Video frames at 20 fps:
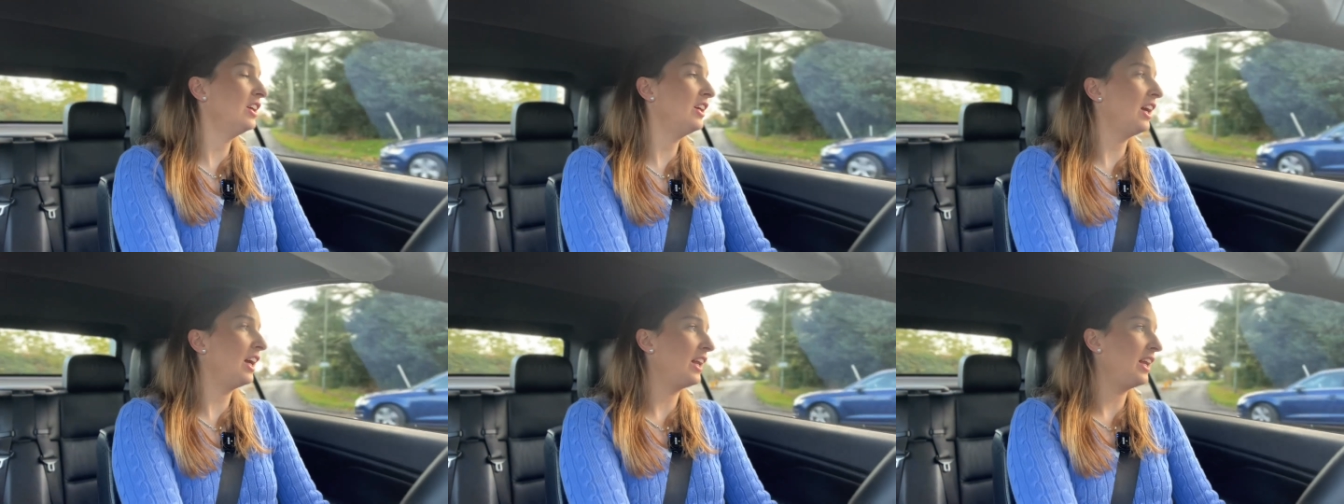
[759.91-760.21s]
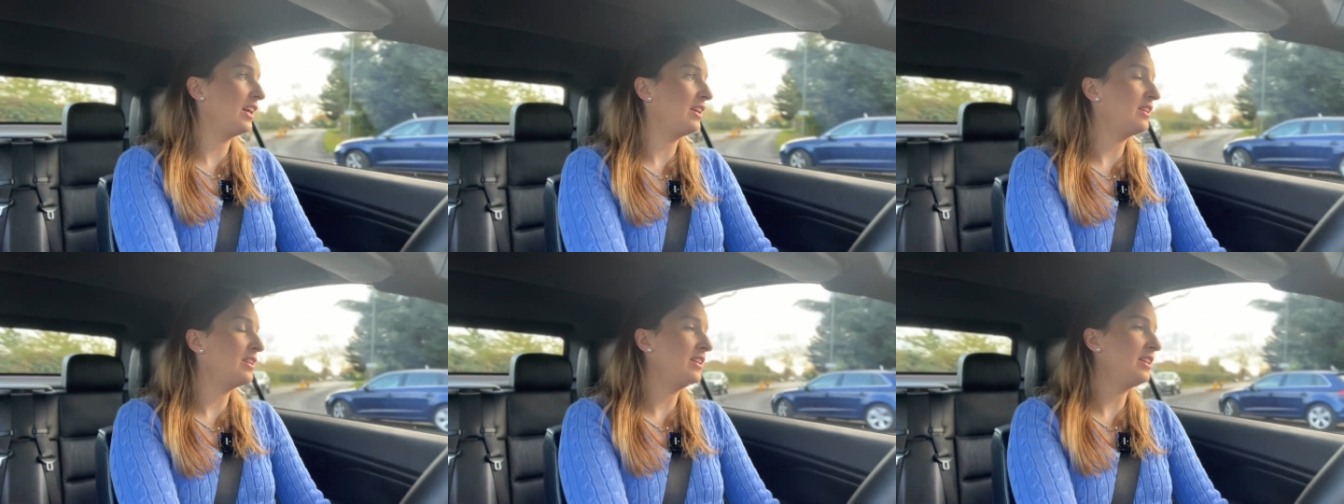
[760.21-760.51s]
and
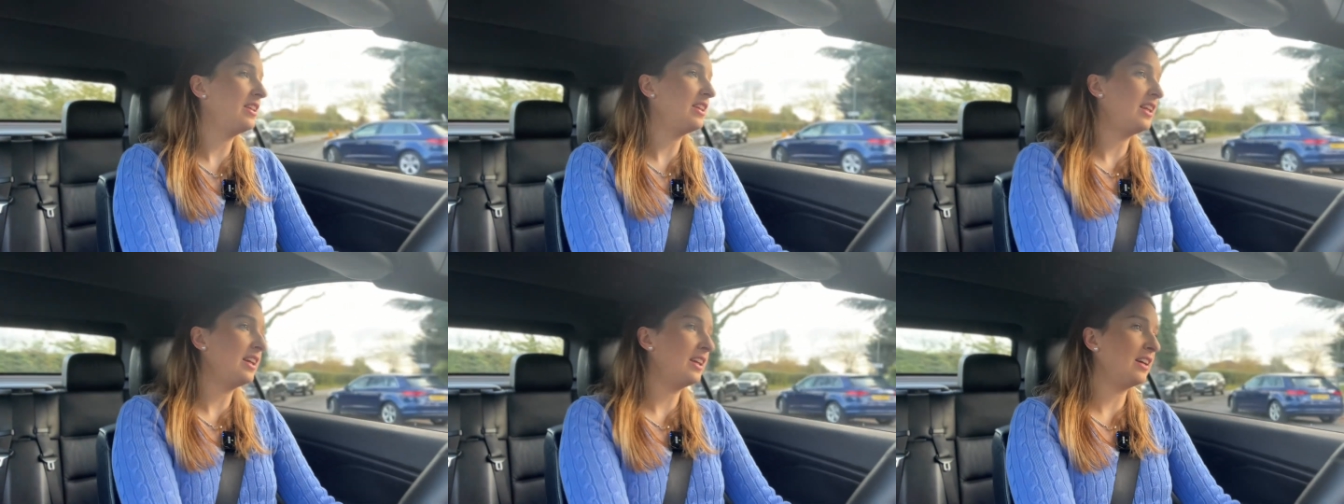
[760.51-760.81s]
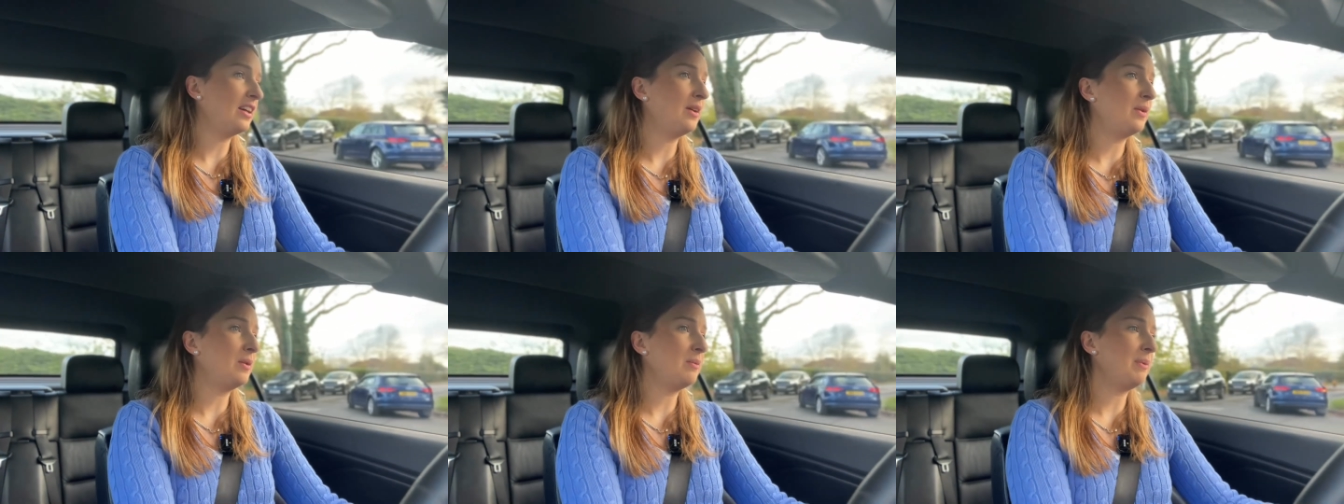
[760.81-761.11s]
I didn't think
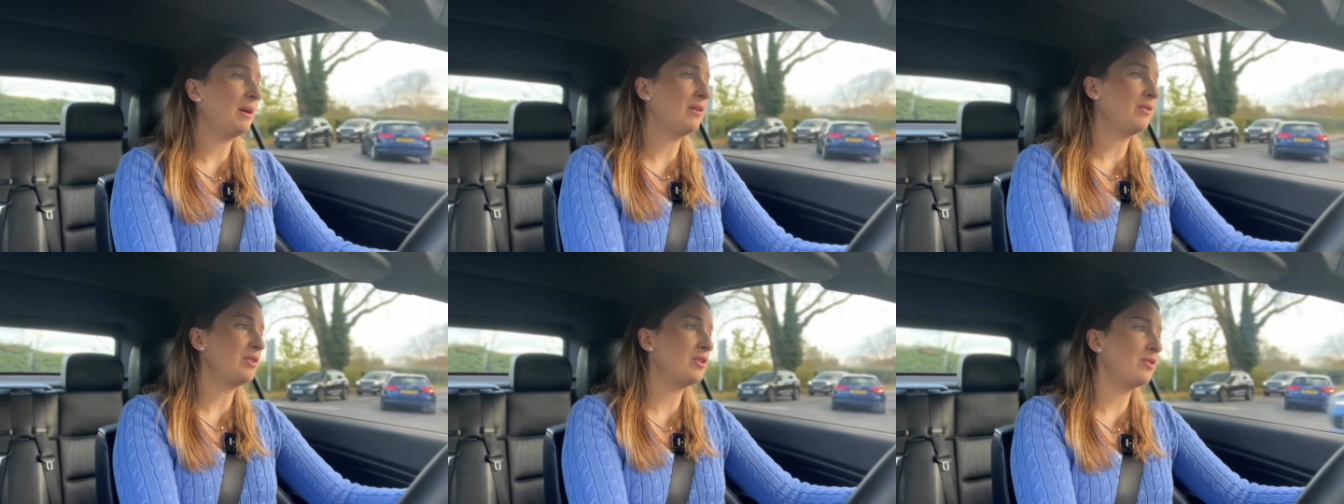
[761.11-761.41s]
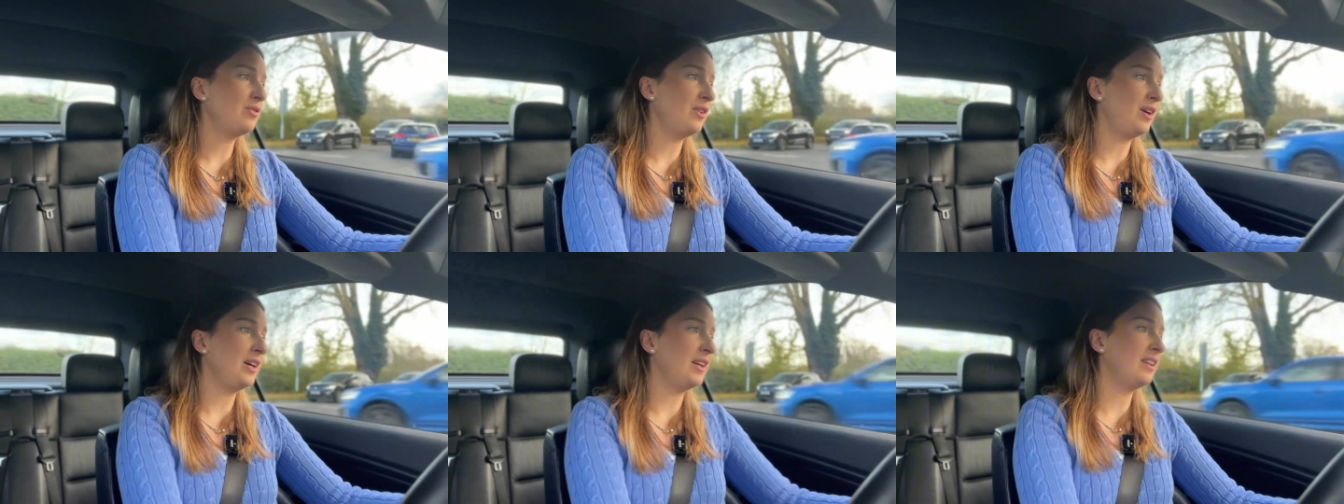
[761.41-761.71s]
I would be able to
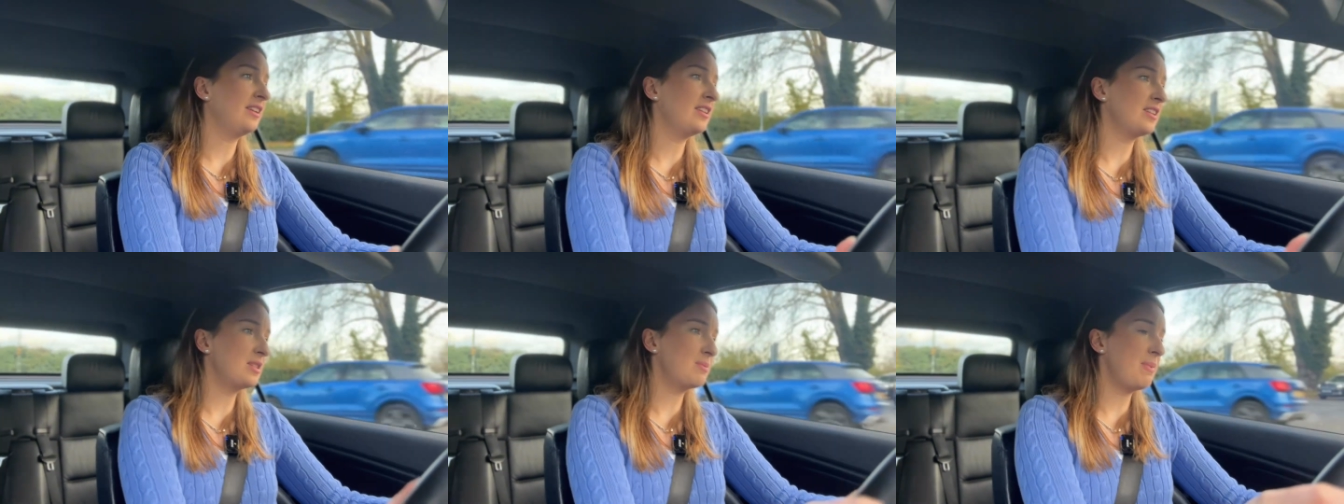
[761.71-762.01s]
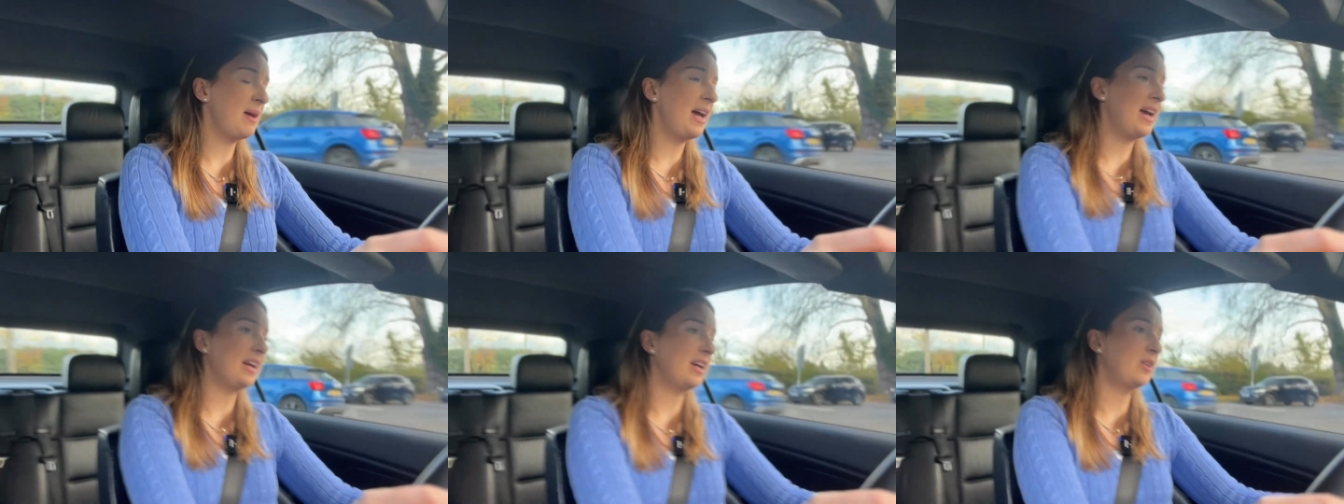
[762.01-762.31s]
find the
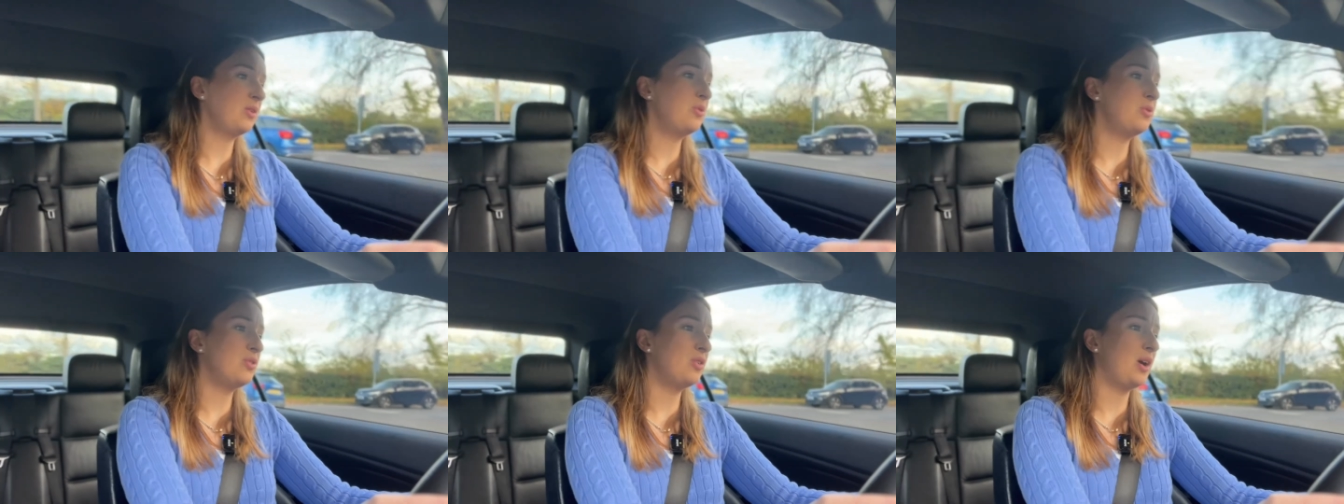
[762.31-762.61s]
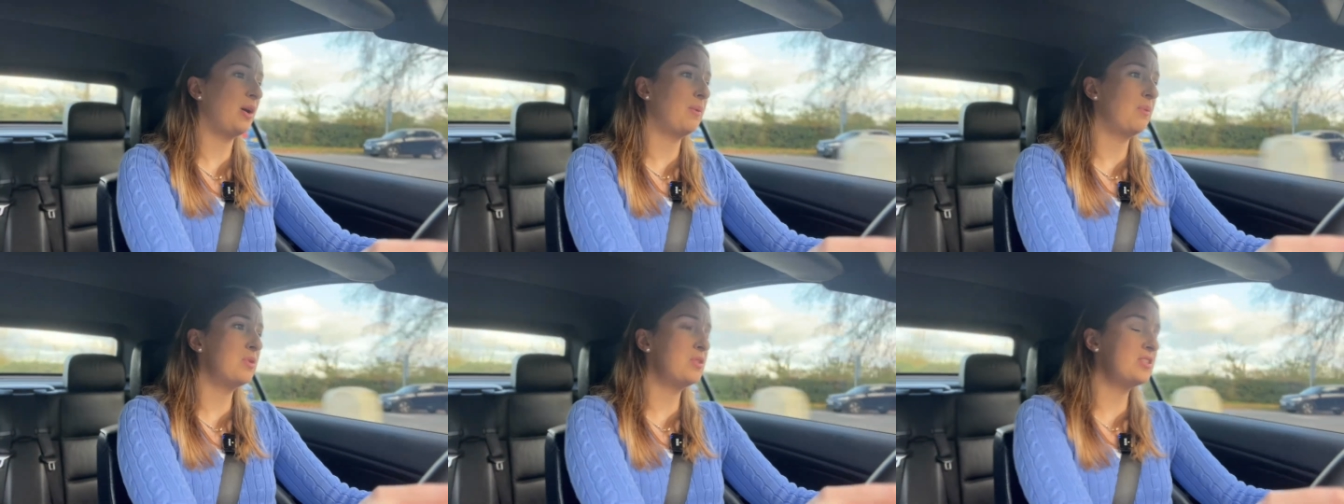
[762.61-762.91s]
spec, and also I
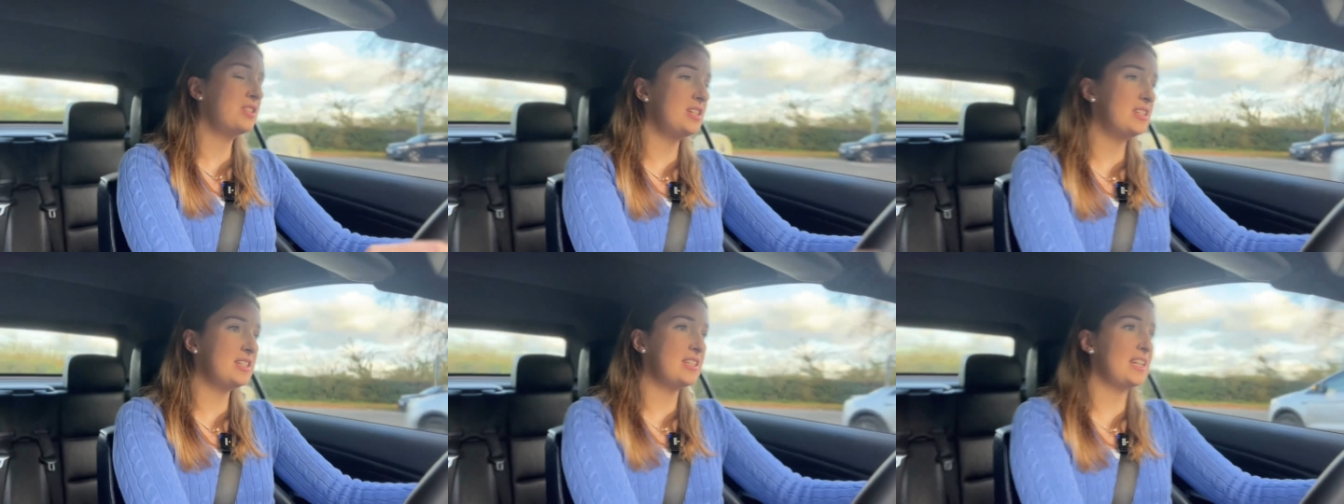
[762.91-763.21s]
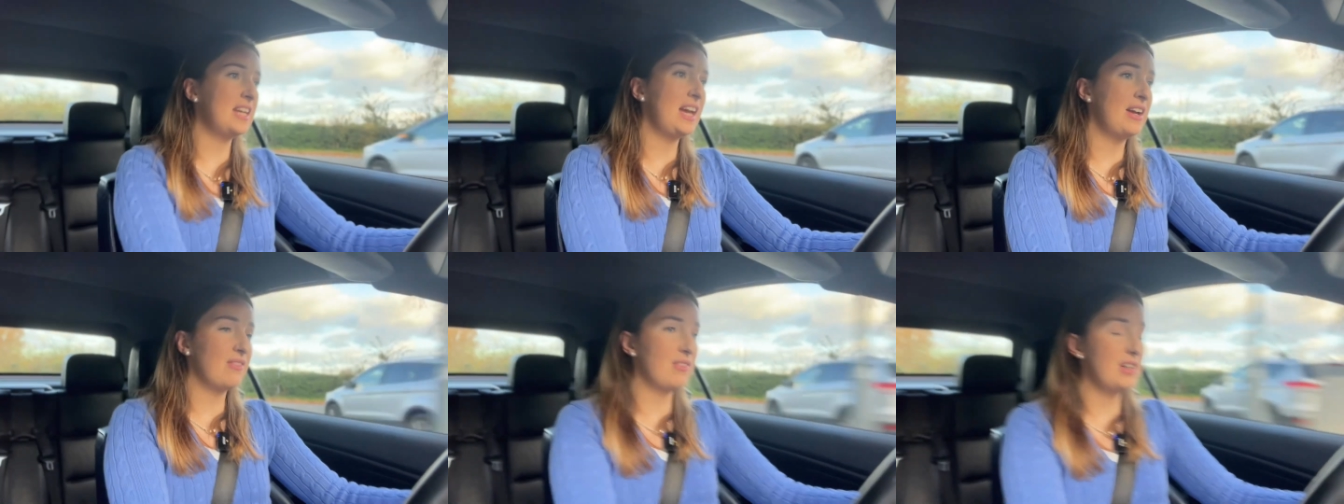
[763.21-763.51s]
wanted to
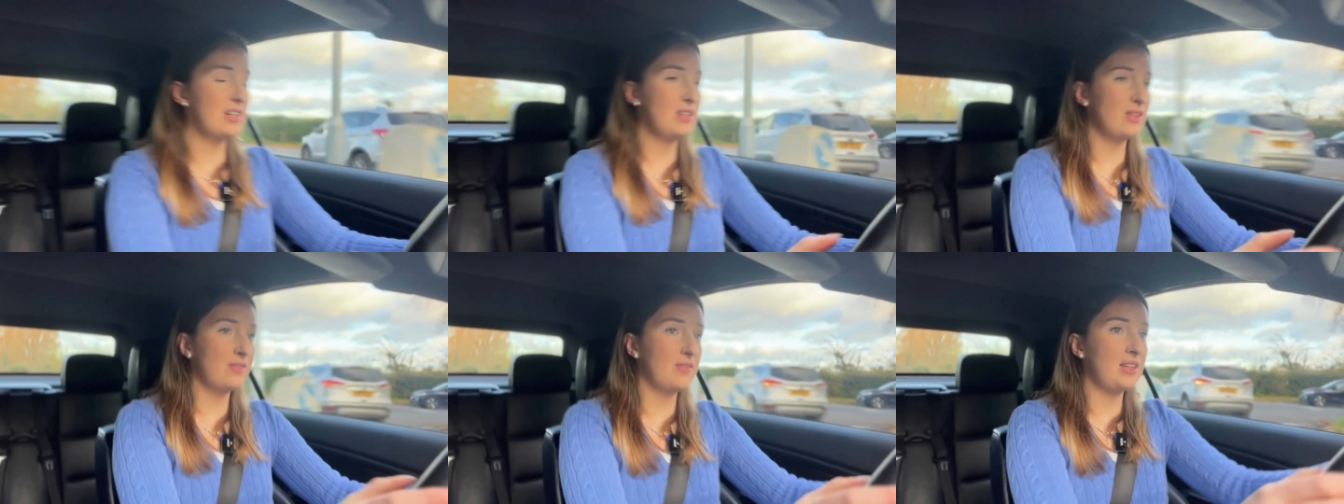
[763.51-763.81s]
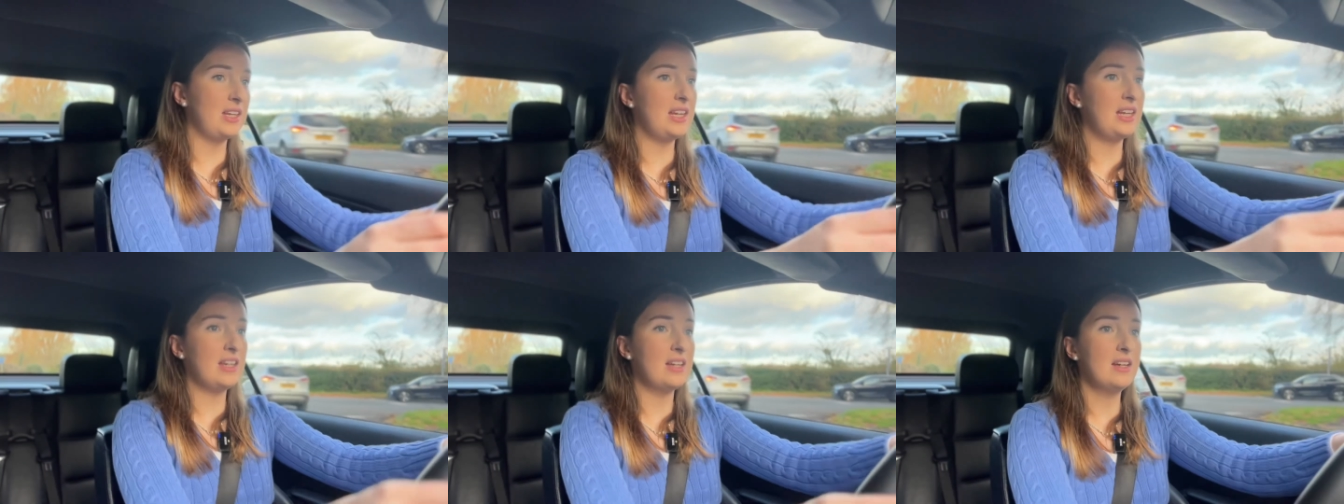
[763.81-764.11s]
get rid of
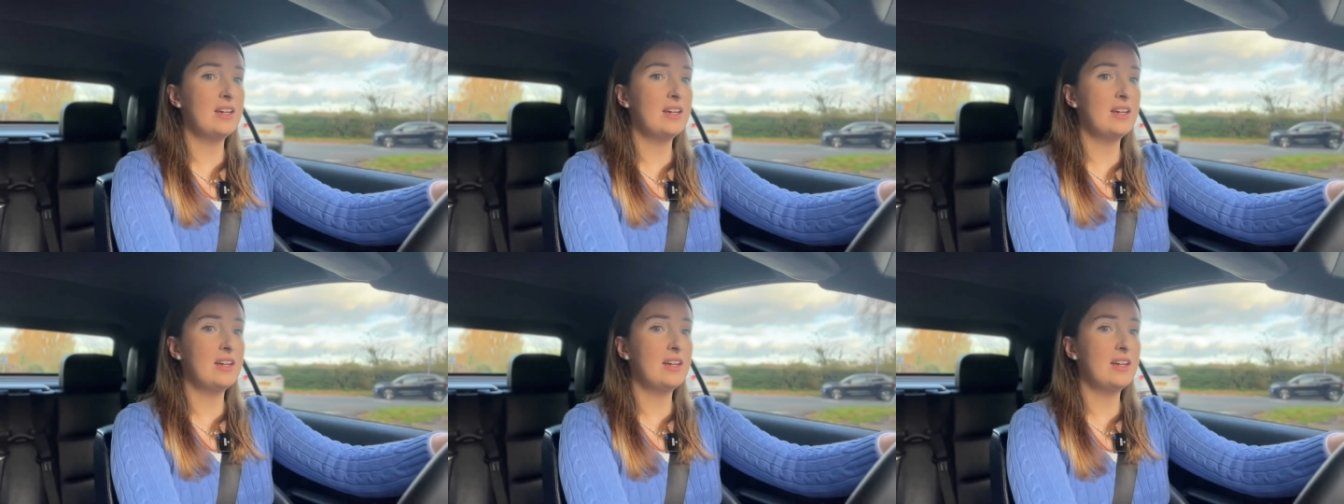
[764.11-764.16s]
the